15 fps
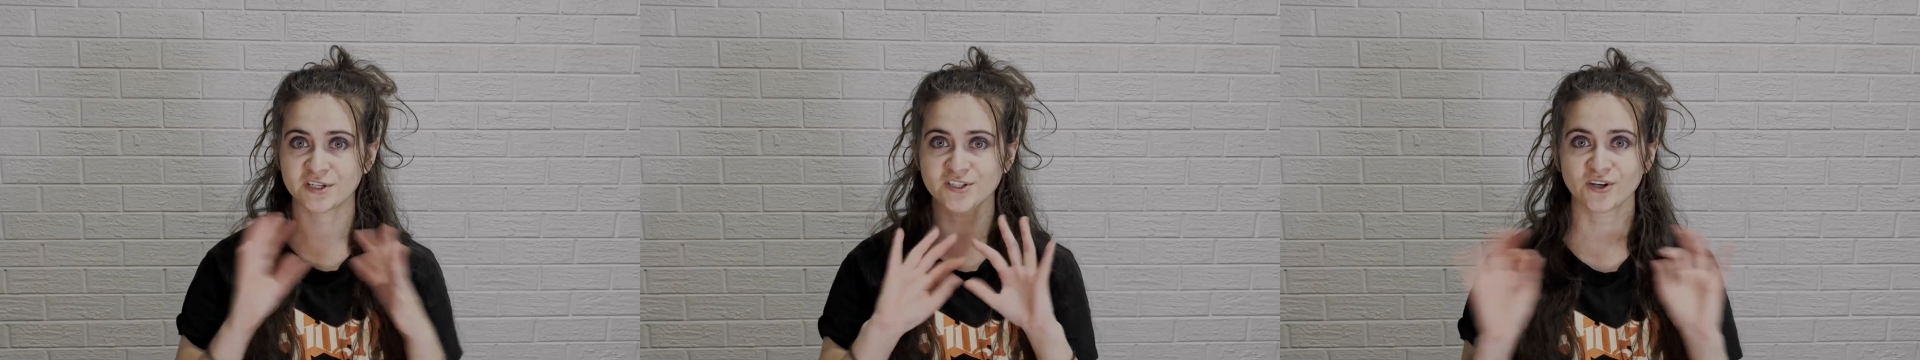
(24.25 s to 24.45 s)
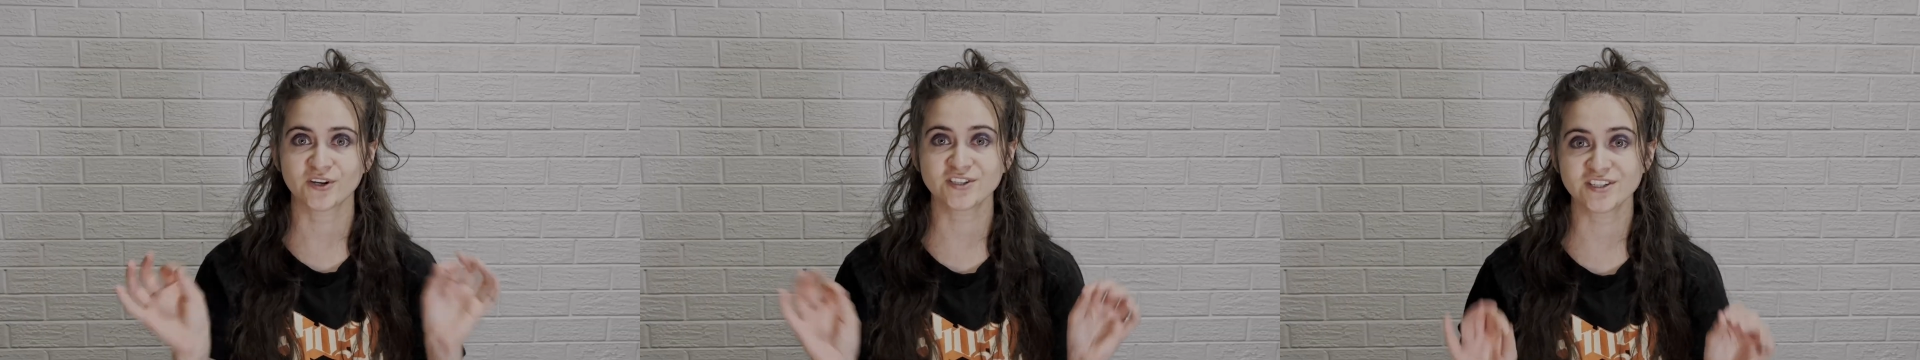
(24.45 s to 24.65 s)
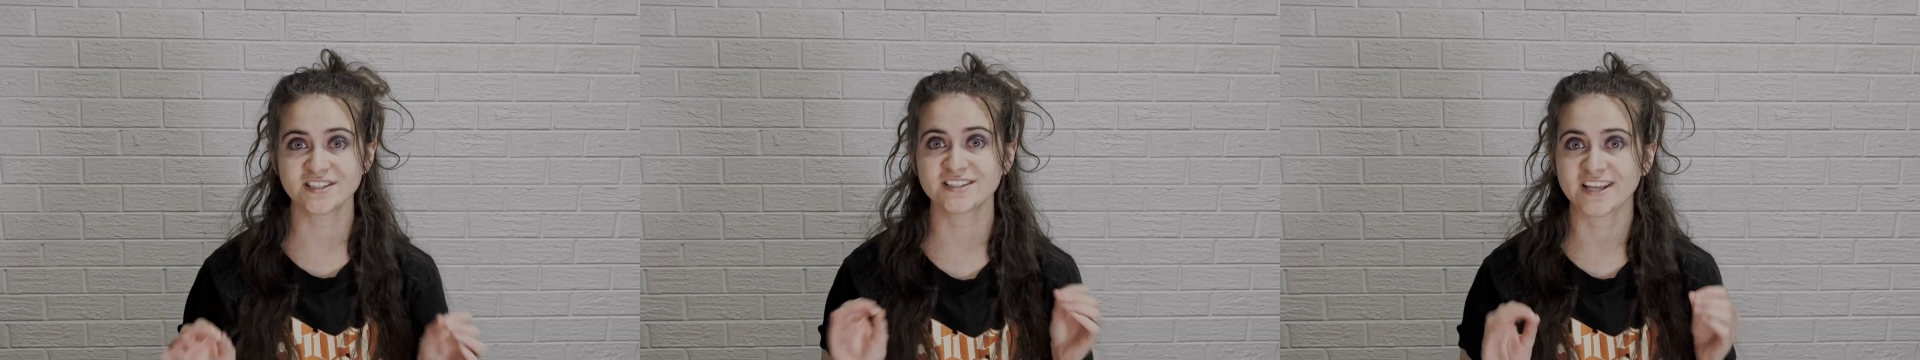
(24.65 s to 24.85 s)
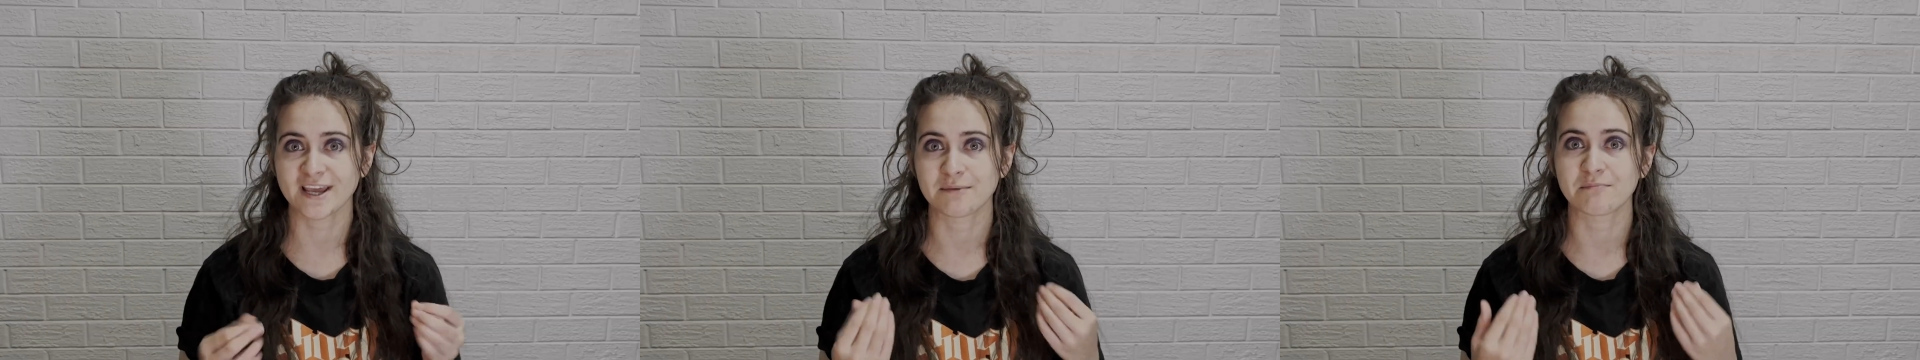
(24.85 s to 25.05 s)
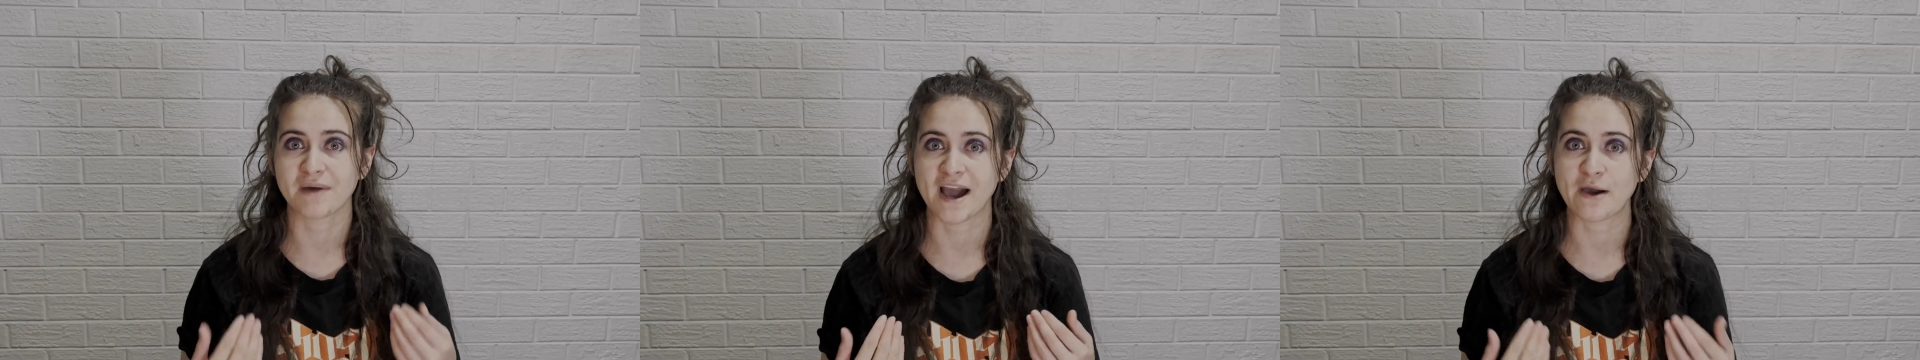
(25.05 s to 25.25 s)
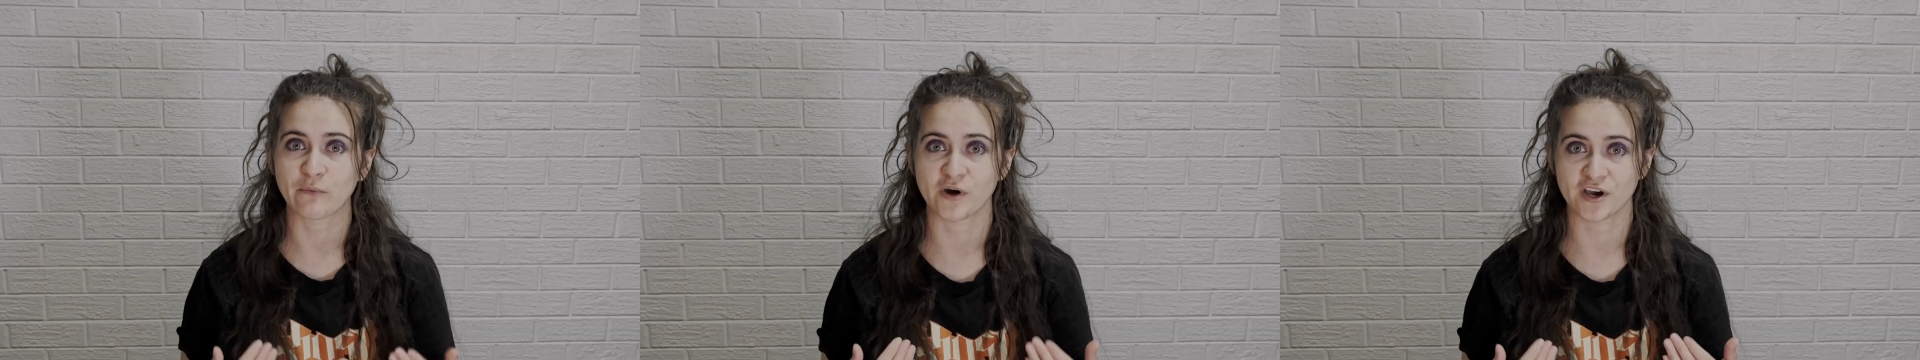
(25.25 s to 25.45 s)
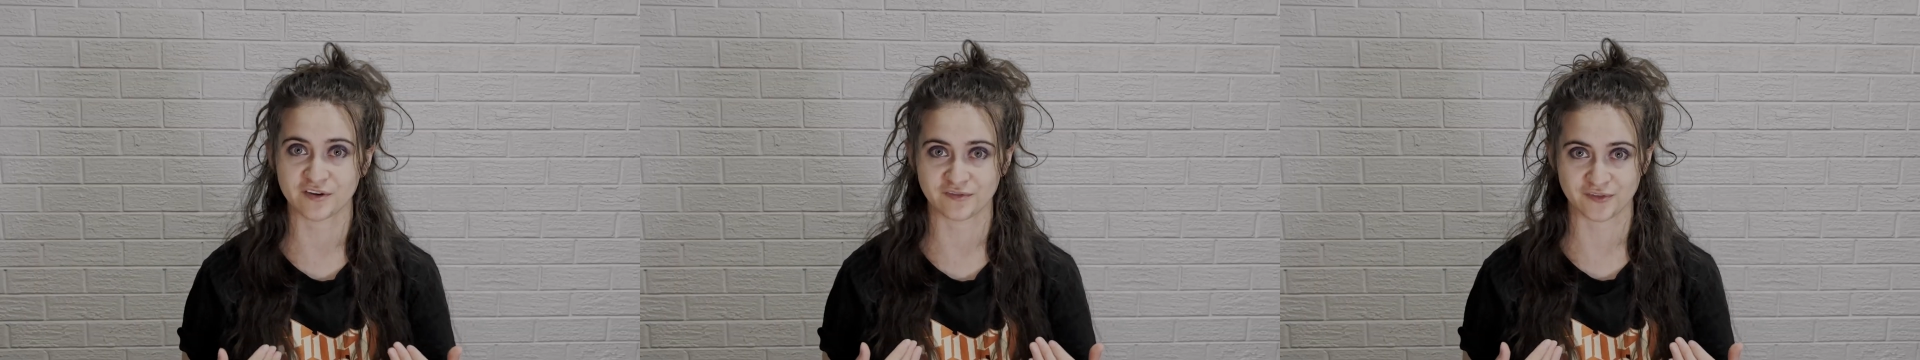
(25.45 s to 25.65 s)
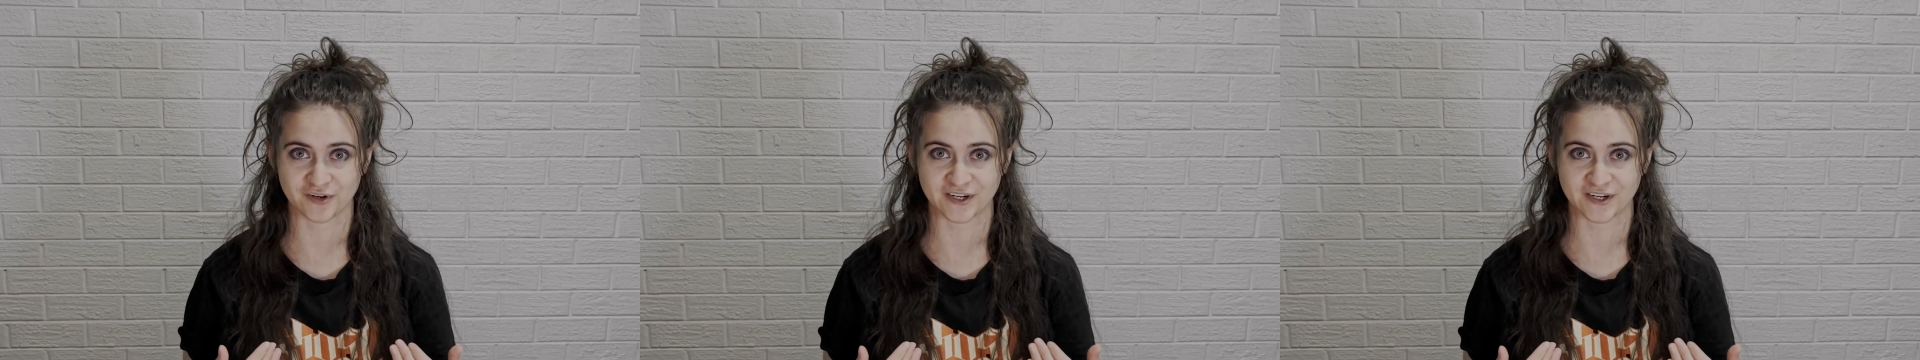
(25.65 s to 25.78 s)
But don't just take my word for